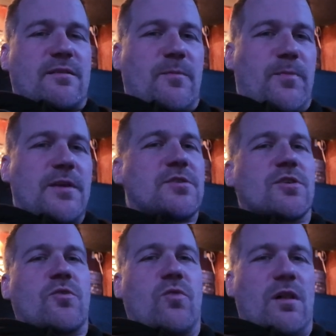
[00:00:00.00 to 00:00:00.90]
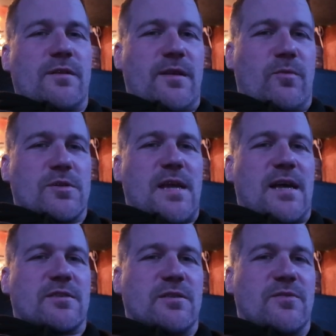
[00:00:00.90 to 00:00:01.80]
The picture quality was
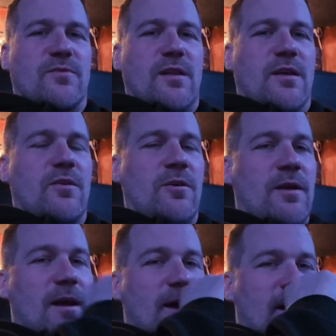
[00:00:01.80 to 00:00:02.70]
actually really good.